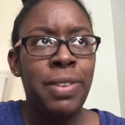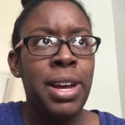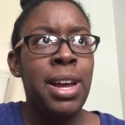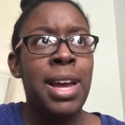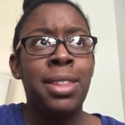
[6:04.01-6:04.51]

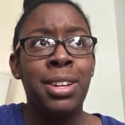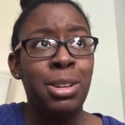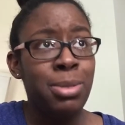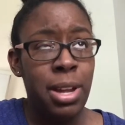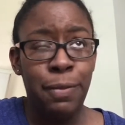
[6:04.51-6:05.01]
I think it
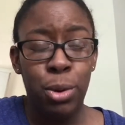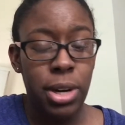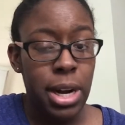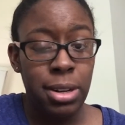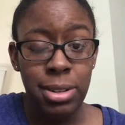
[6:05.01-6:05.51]
was like
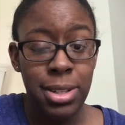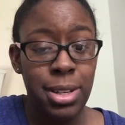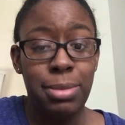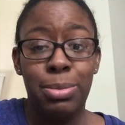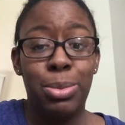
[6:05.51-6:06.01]
$4 or
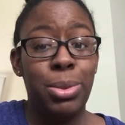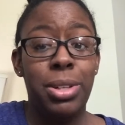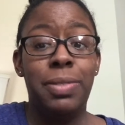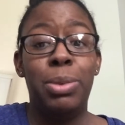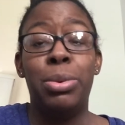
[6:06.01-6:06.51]
something,
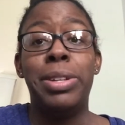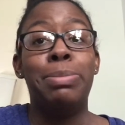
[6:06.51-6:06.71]
whatever it was.